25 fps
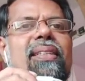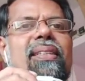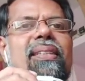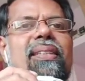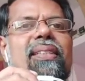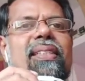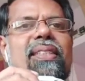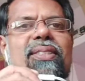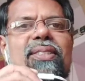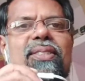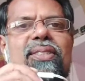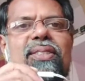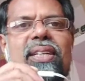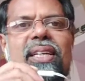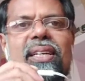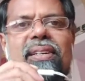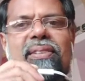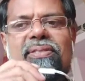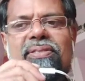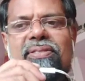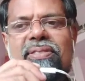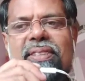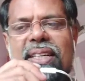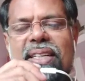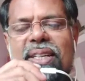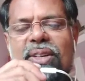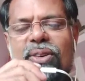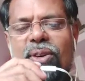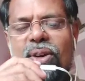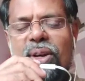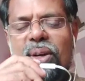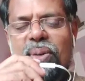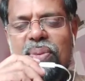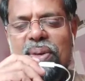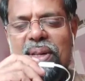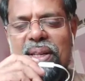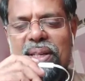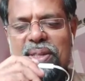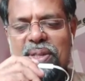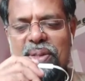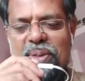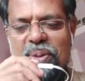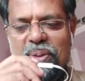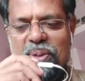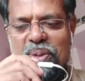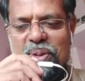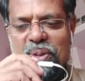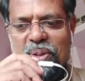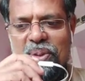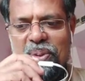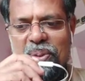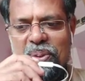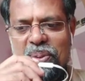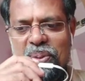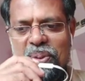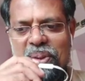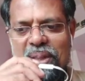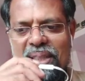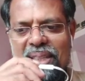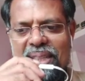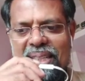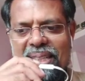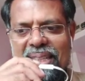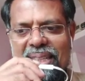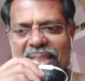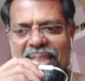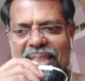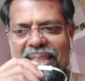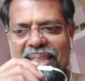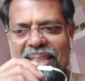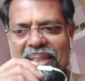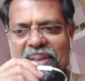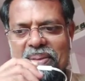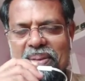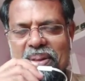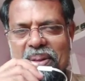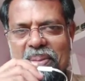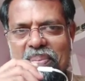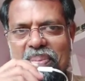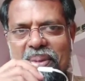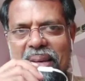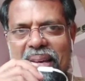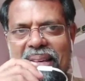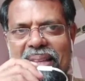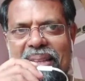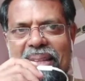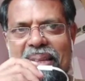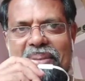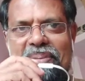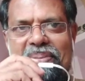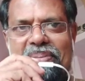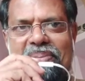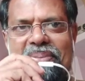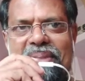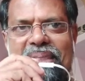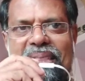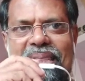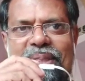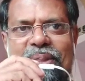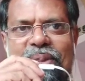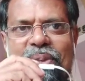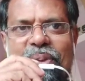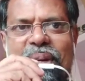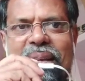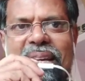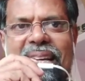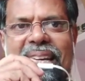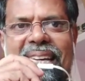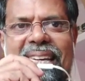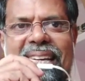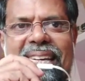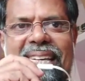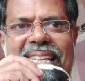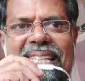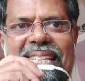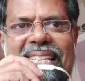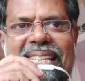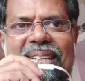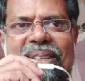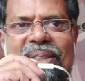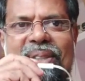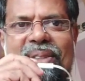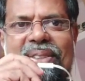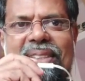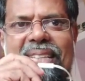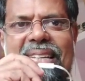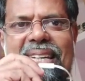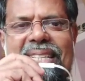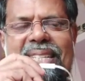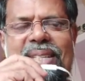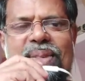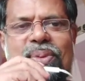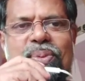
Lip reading: This is how I always used to make them realize. There is a